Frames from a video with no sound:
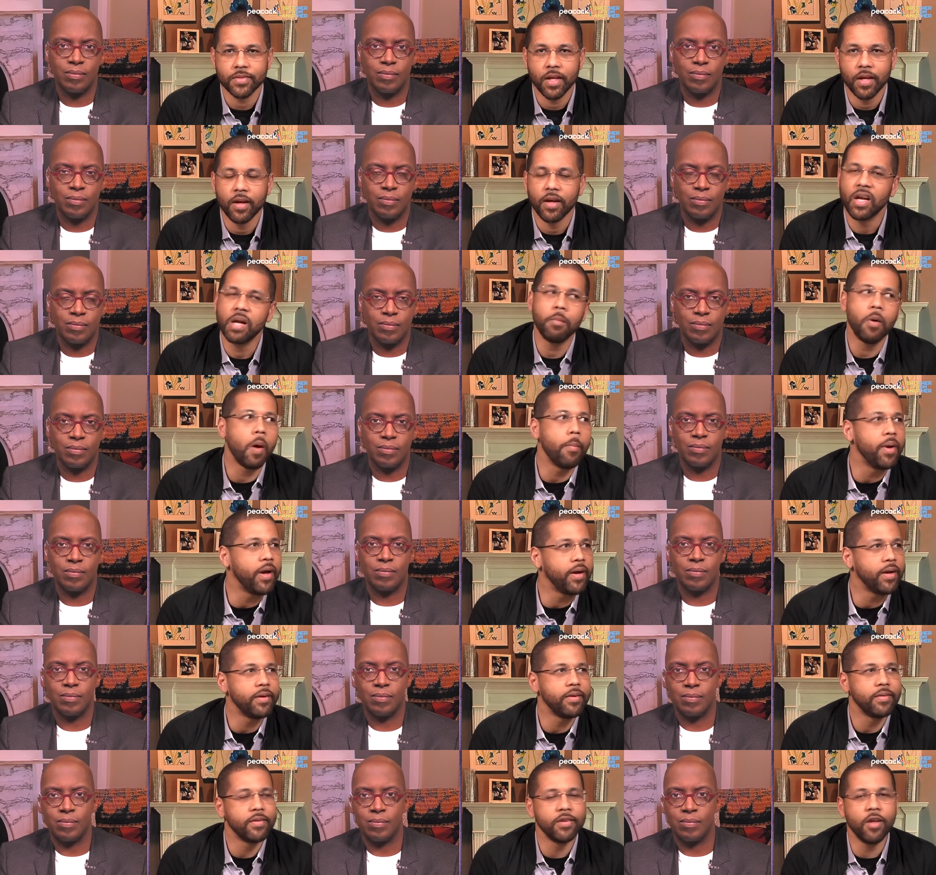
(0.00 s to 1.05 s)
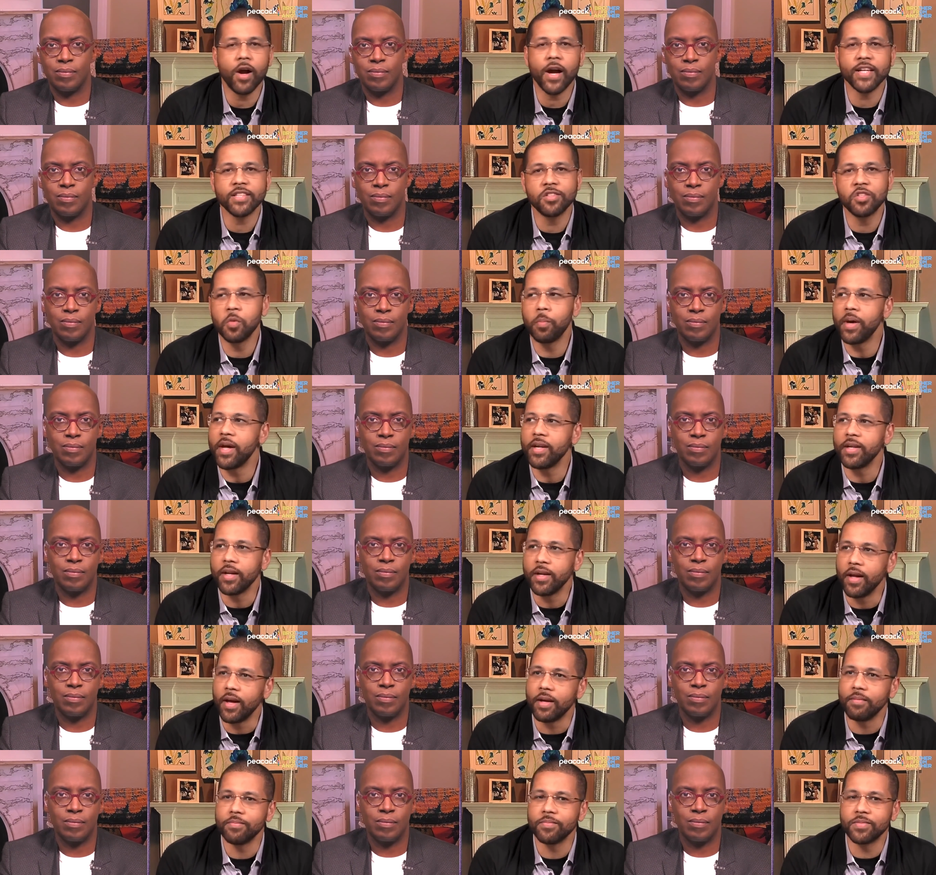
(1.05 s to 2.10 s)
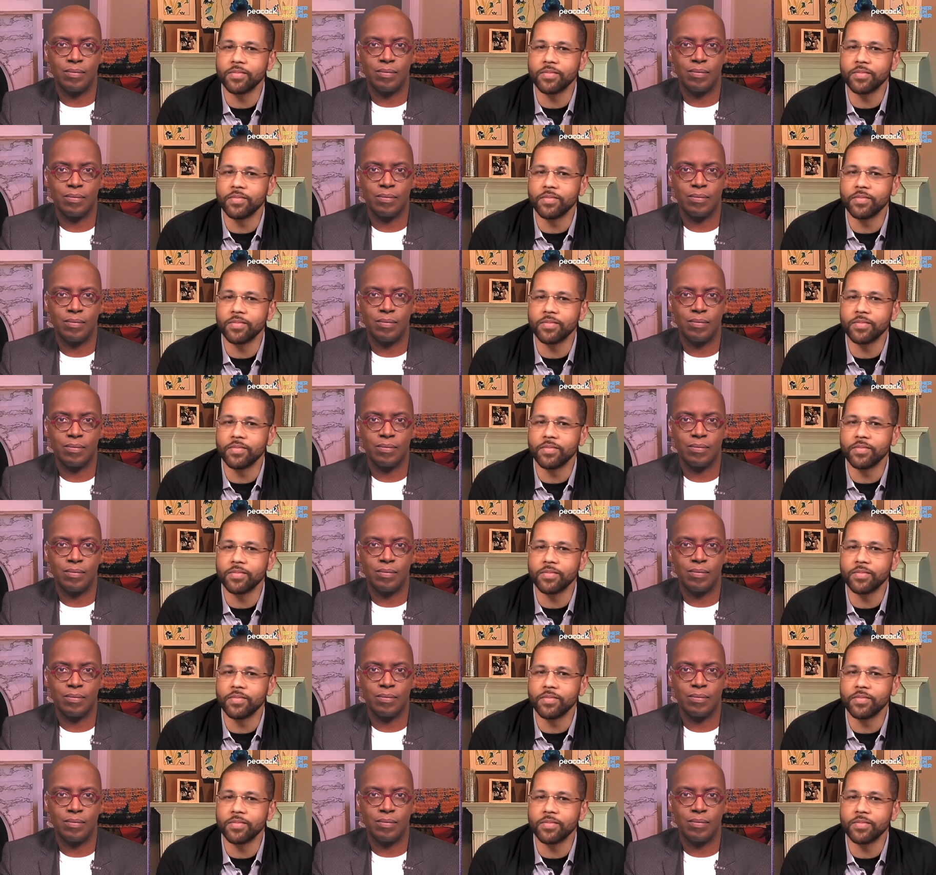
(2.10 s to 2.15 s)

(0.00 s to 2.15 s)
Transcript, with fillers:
Speaker 1: Come on, man. Y'all got to do better than that.